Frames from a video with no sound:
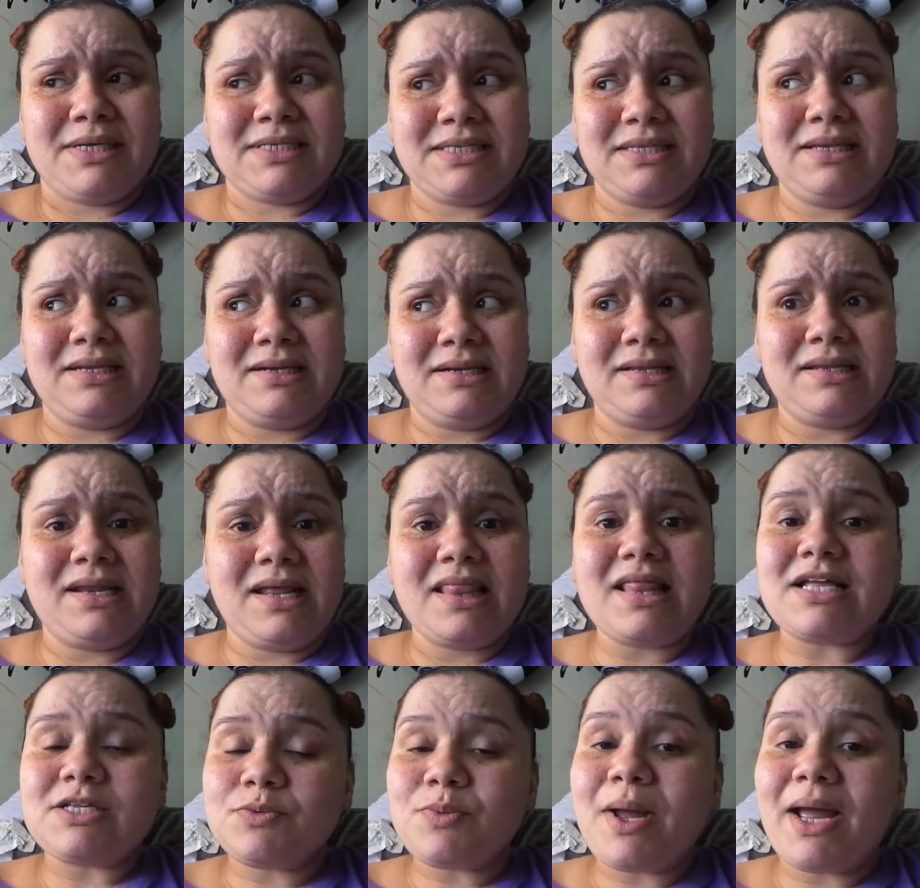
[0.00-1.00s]
Because at the end of the day,
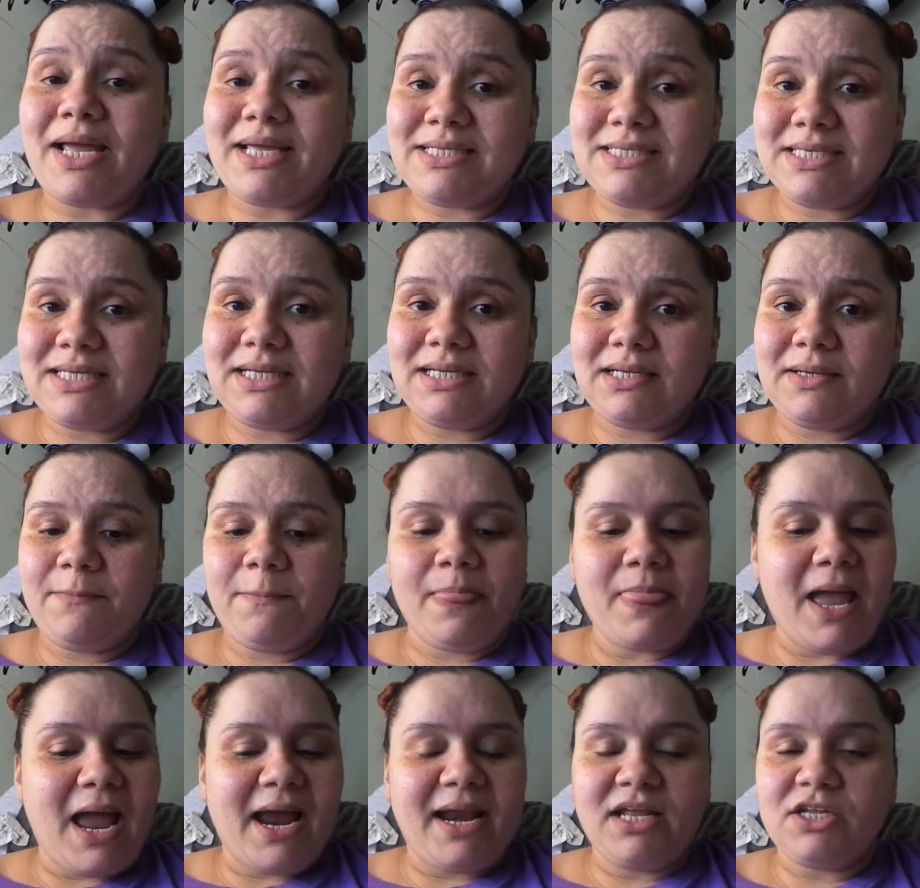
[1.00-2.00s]
that's why I did it.
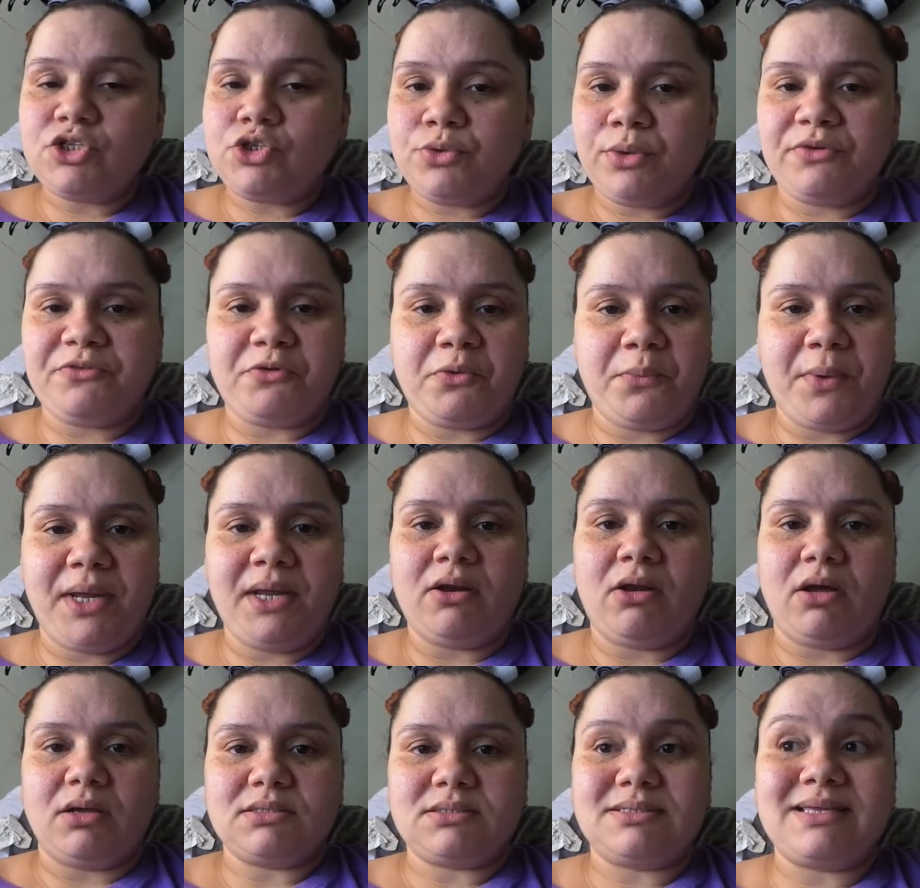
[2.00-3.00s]
I didn't do it for weight
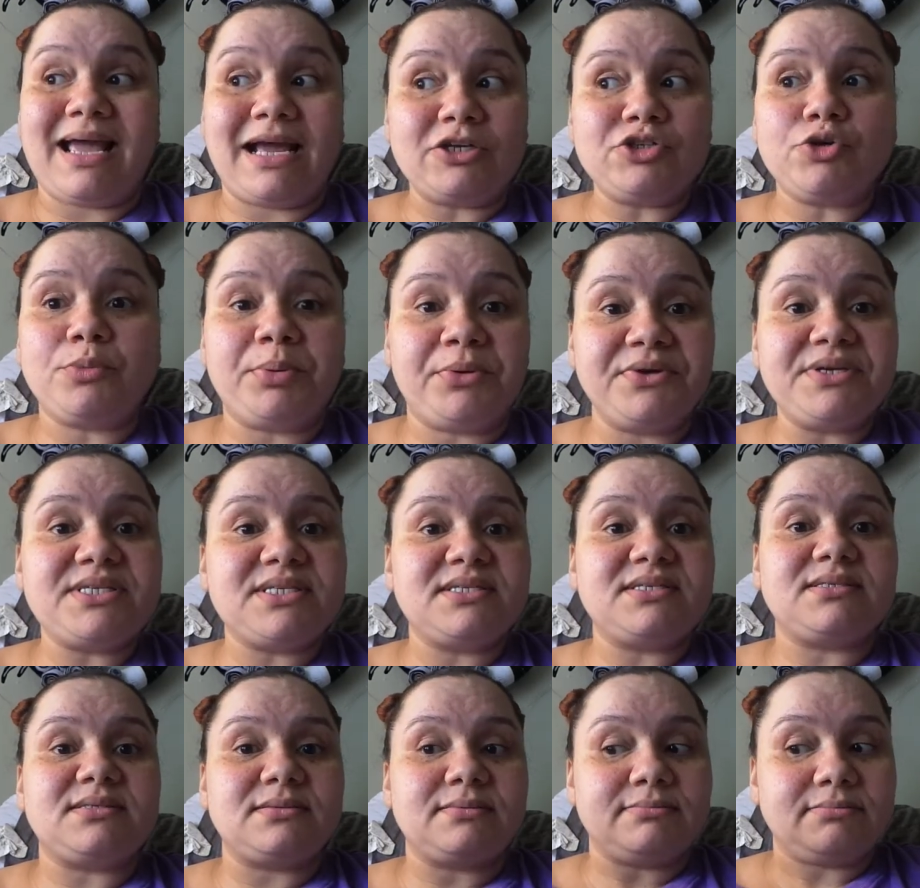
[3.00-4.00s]
loss.
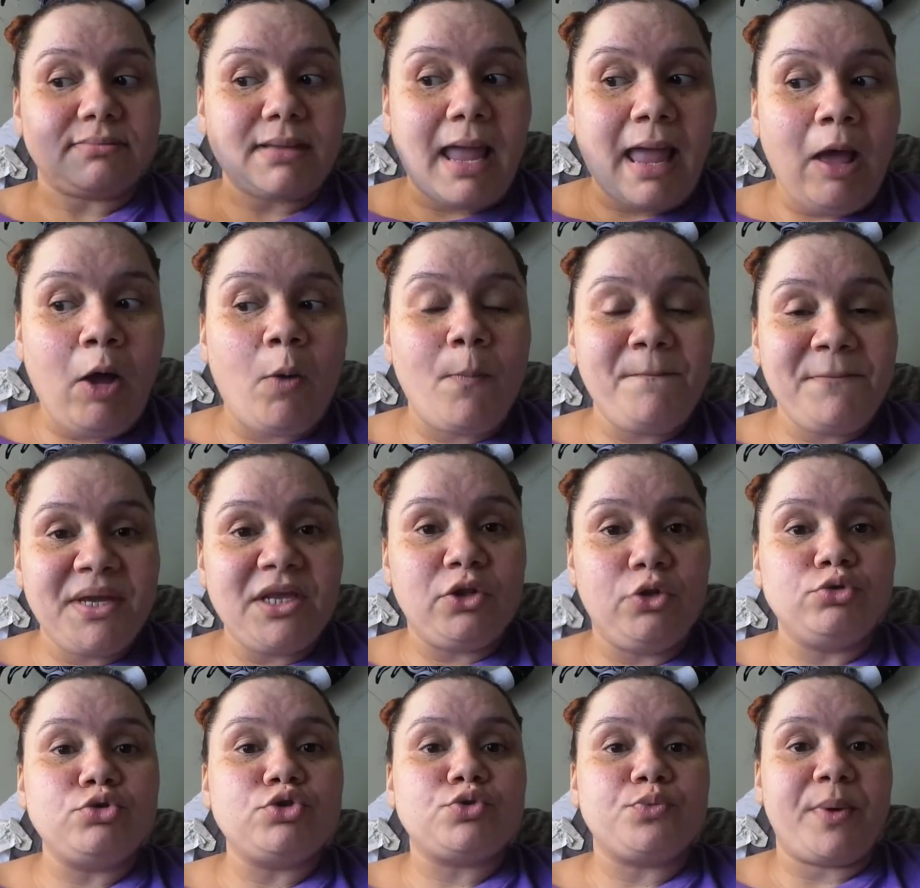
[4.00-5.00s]
Gastroparesis helped me
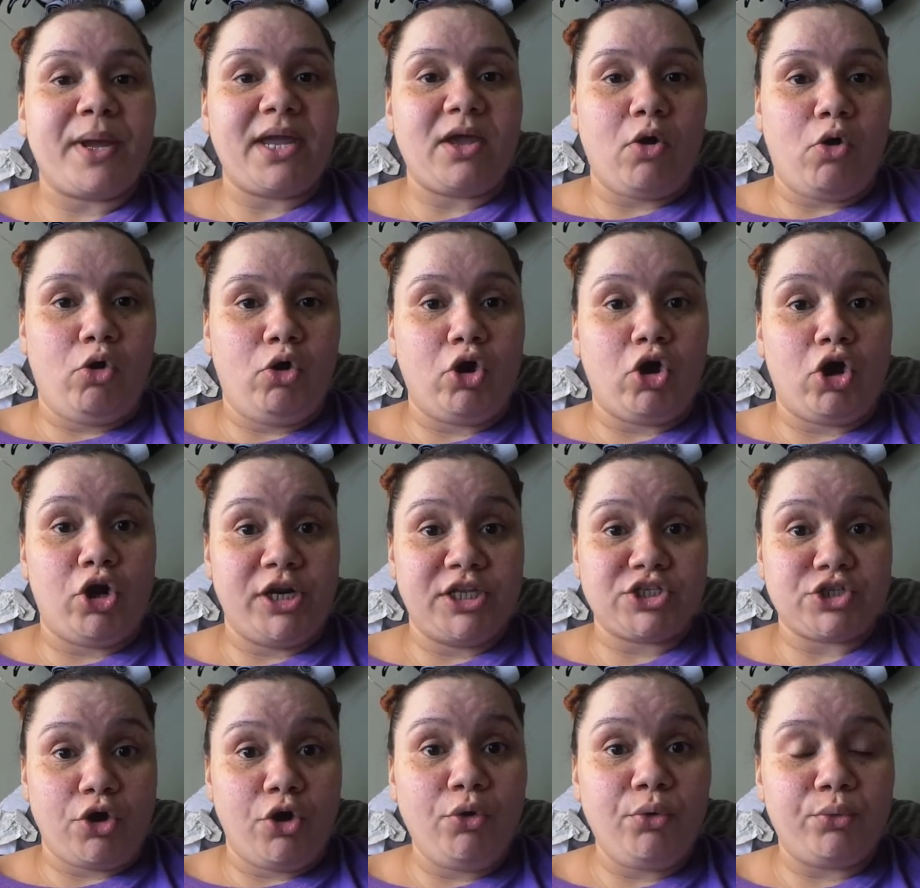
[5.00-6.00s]
lose weight all on
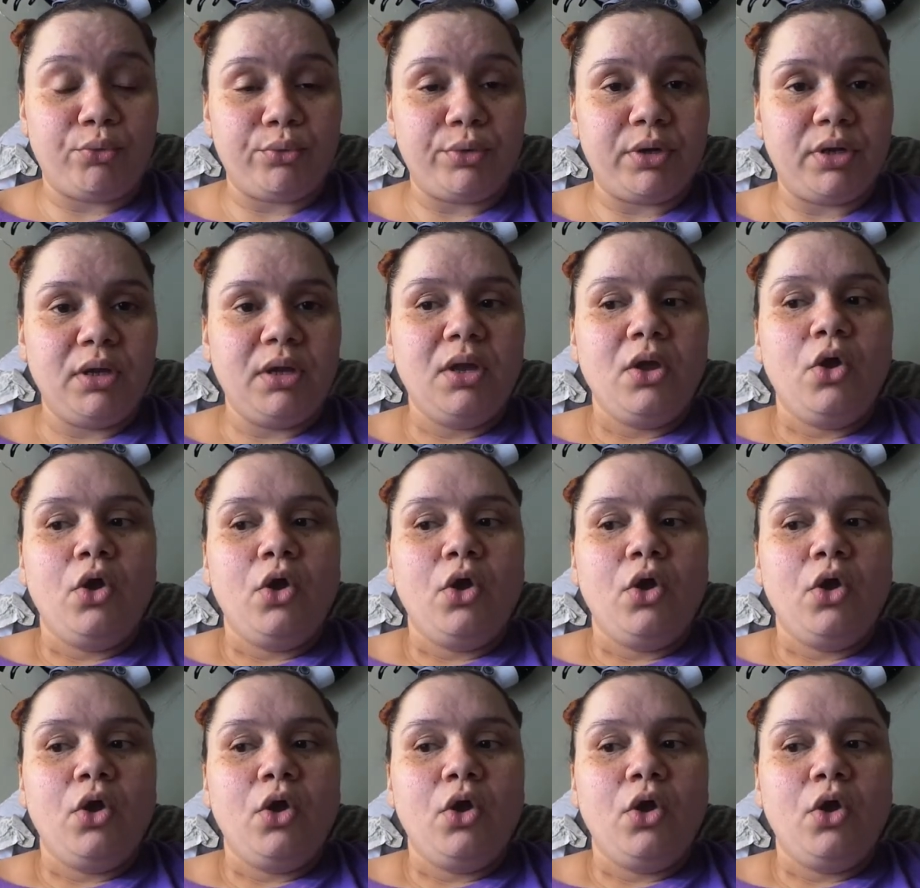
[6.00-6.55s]
its own.